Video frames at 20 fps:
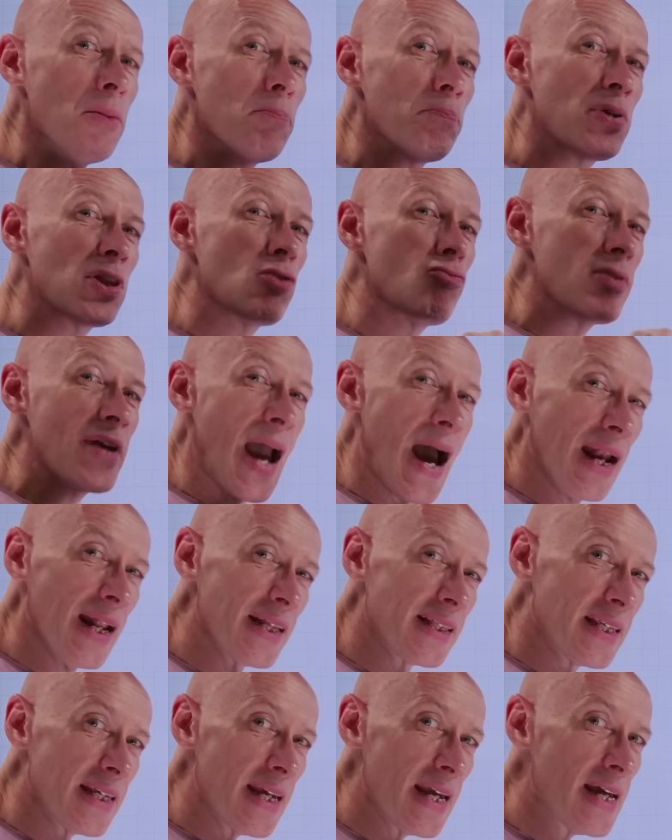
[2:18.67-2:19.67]
But the
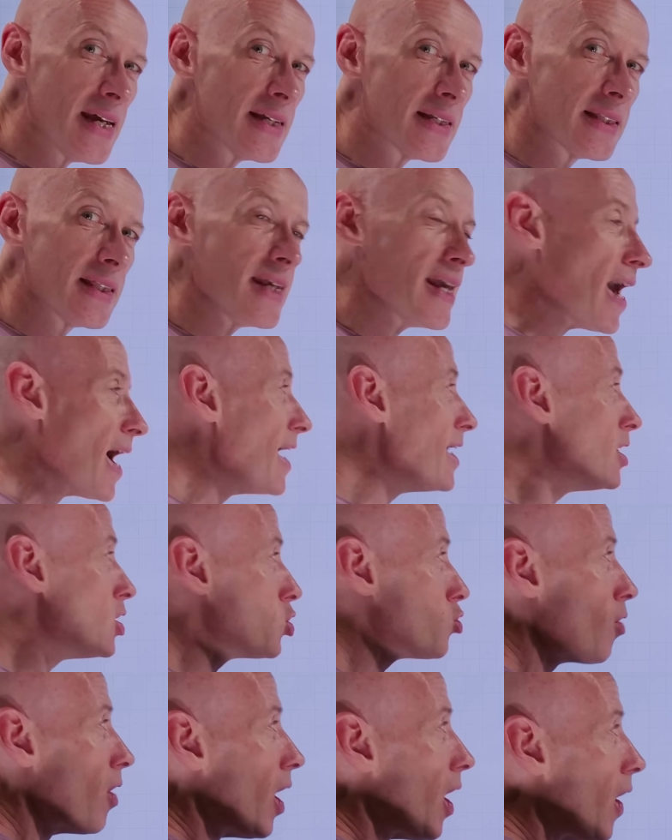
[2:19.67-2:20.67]
reality is the
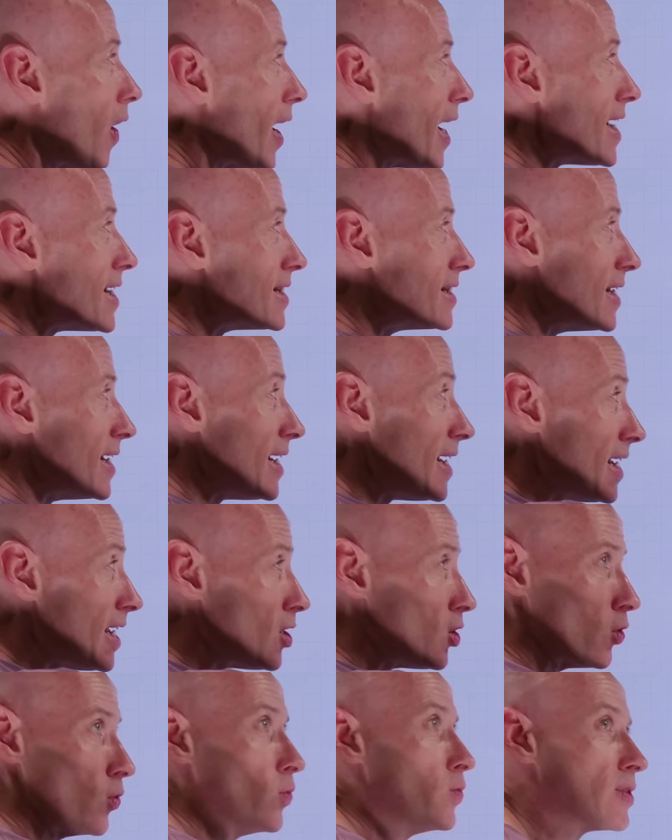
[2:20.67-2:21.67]
Entra ID
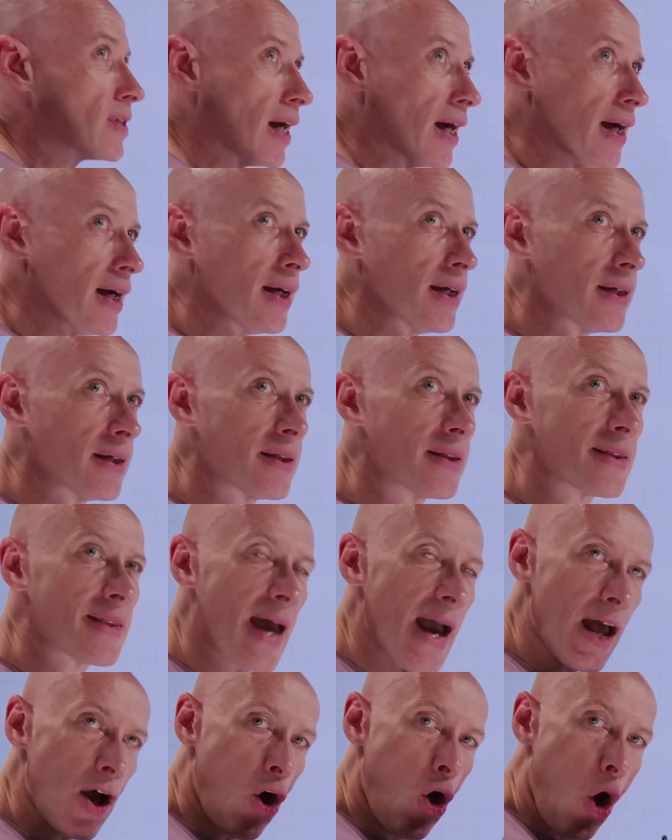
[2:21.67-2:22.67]
user,
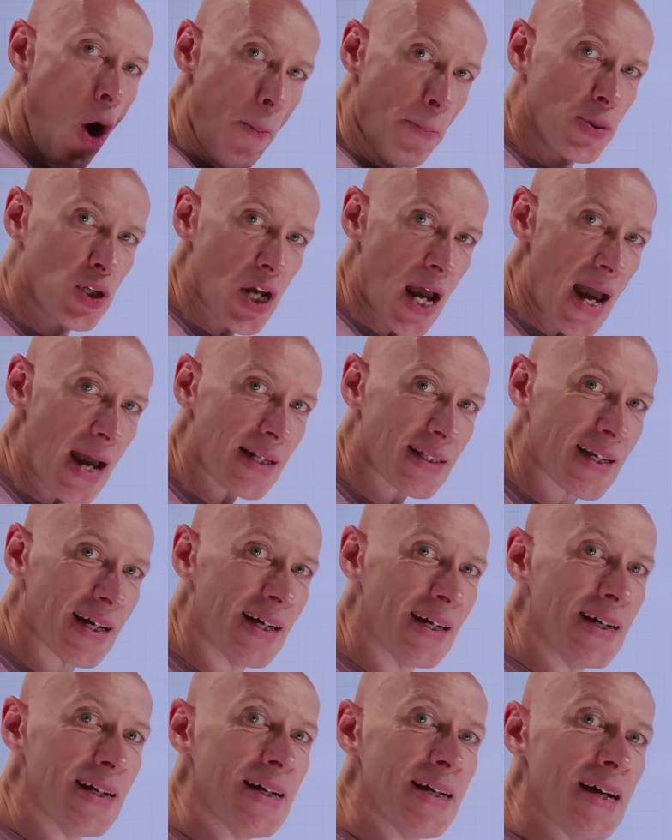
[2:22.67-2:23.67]
that object,
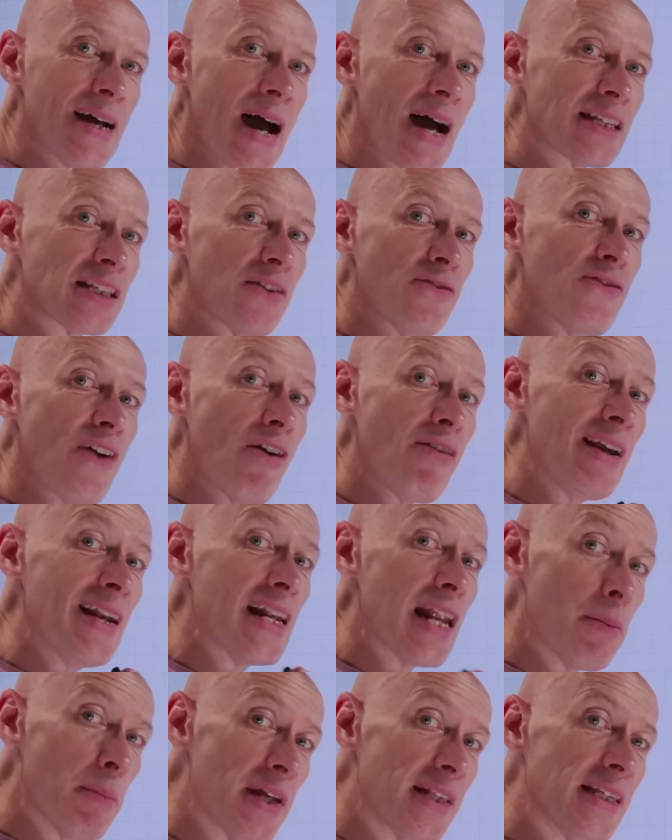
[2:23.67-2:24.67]
has a very
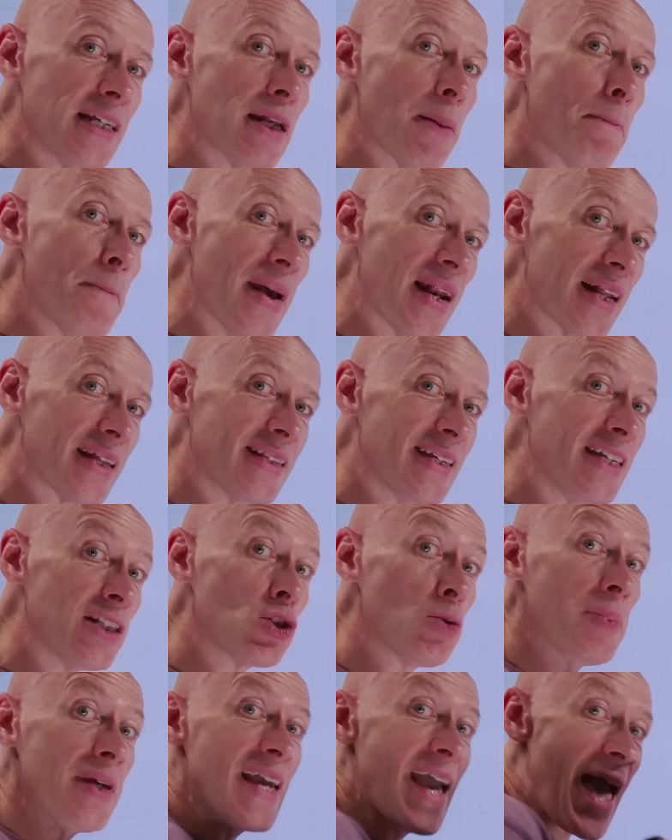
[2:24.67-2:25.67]
limited ability
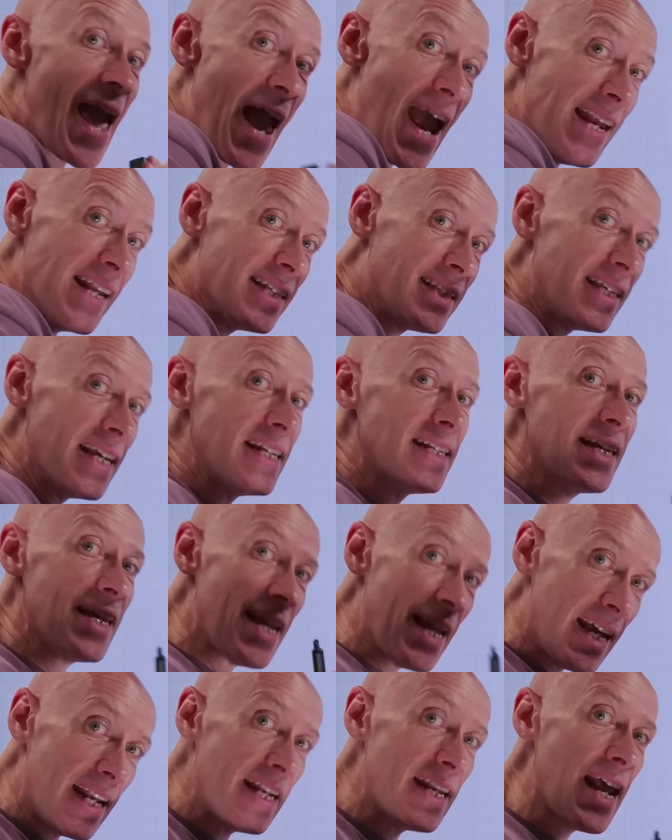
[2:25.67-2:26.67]
to be edited
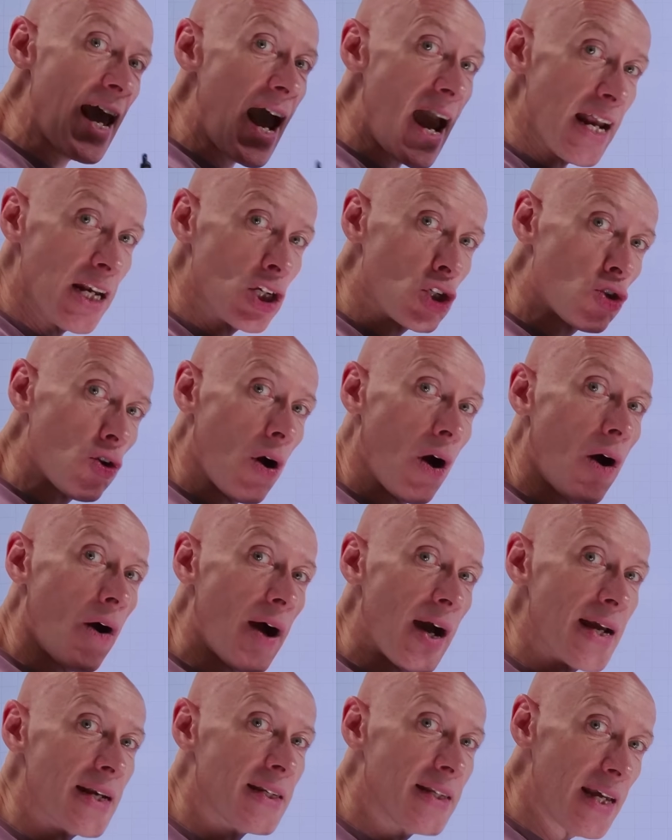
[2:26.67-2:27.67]
in Entra
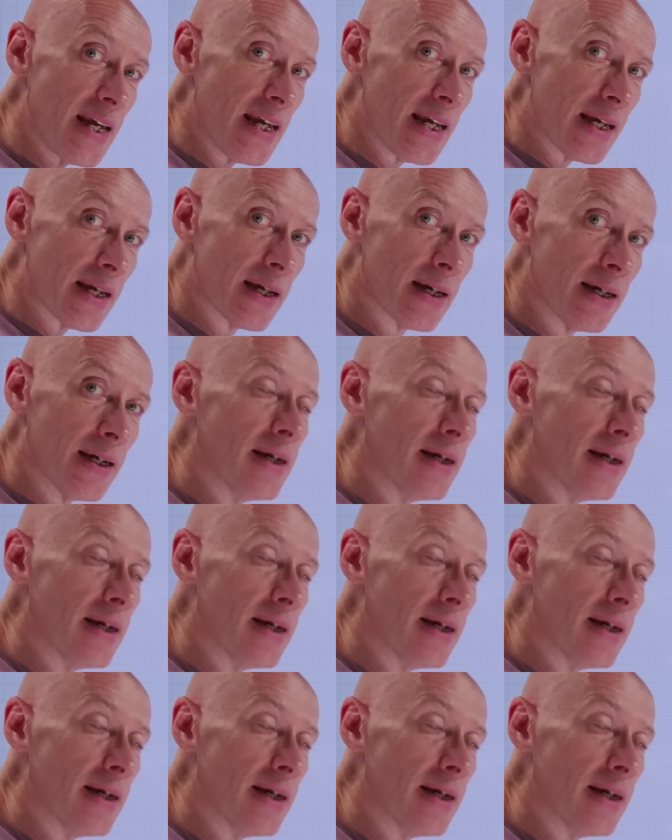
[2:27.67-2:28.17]
ID